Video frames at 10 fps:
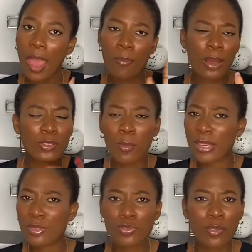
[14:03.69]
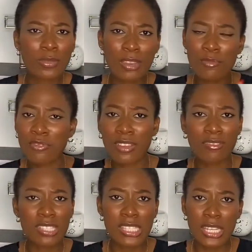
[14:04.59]
I packed all my shoes from there, removed
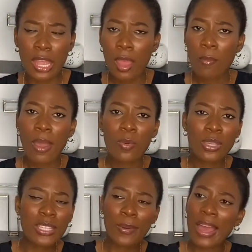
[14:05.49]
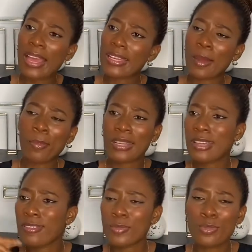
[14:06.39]
everything. My wigs that were hanging, I packed
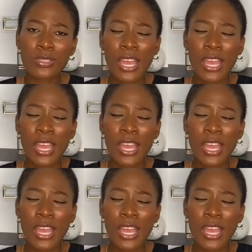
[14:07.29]
everything.